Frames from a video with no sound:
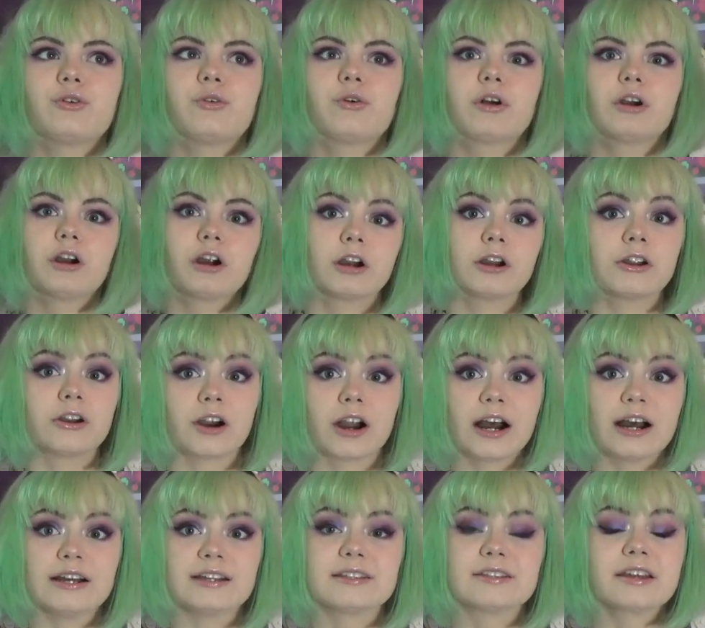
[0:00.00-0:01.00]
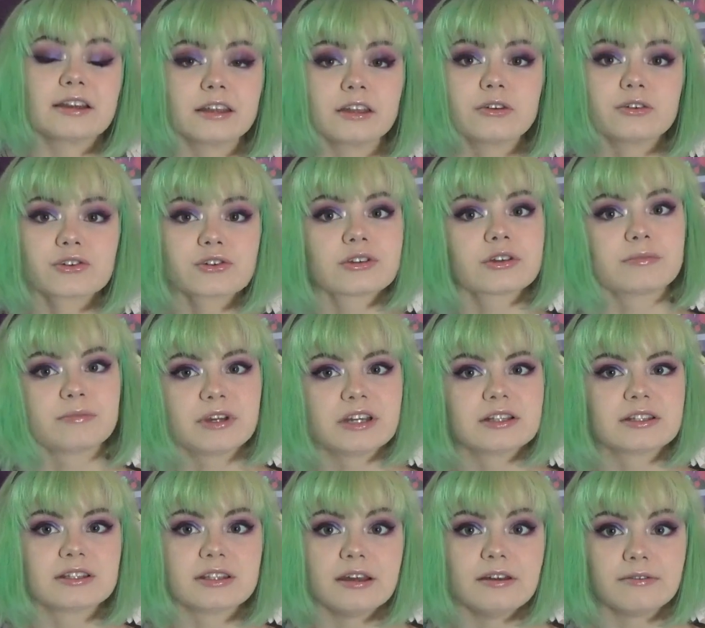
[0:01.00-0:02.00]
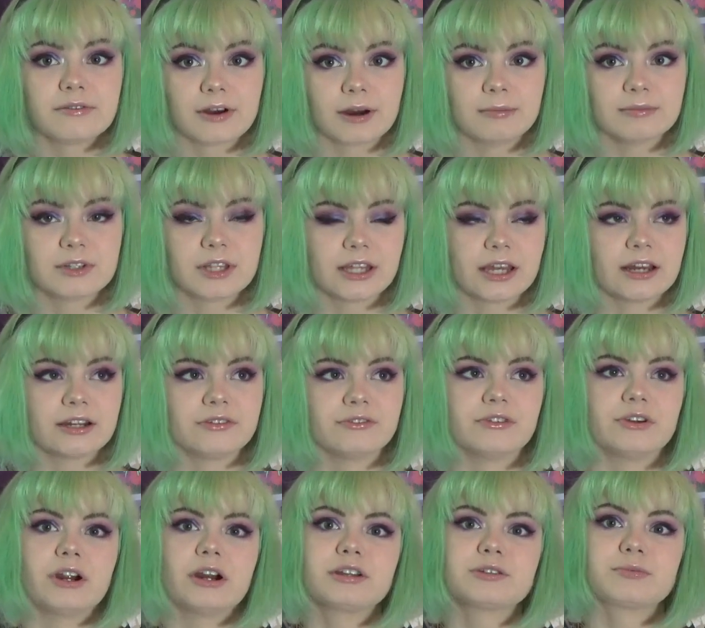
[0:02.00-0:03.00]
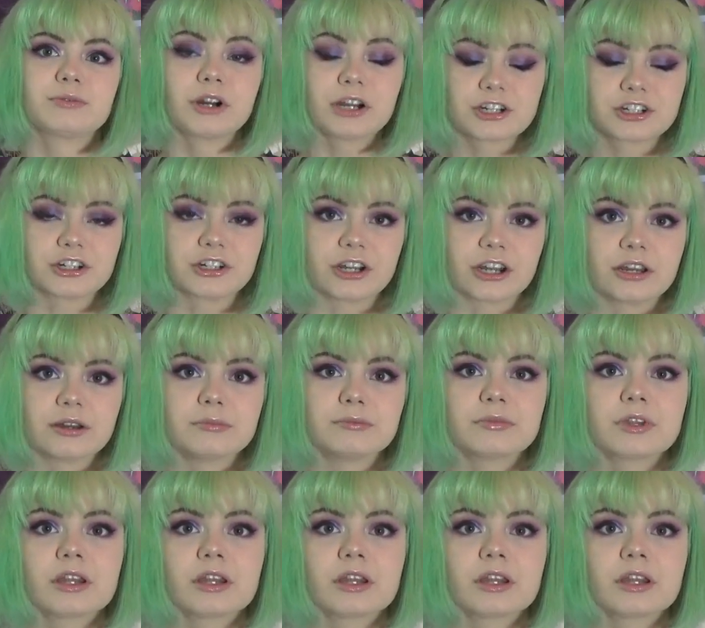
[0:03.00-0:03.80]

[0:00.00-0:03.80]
or hurt your eyes, that usually means they've come to the end of their expiration date.